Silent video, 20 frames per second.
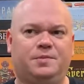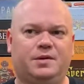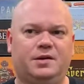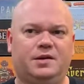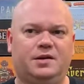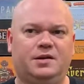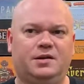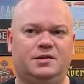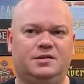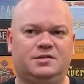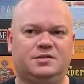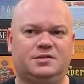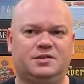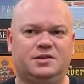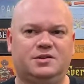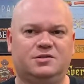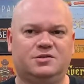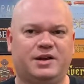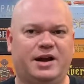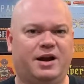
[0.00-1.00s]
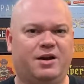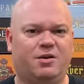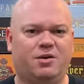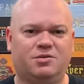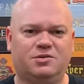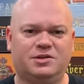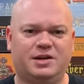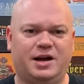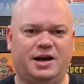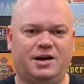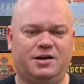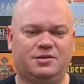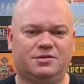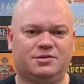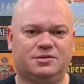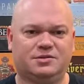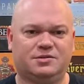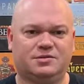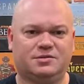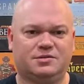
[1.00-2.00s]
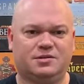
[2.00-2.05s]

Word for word: is those arrow tiles,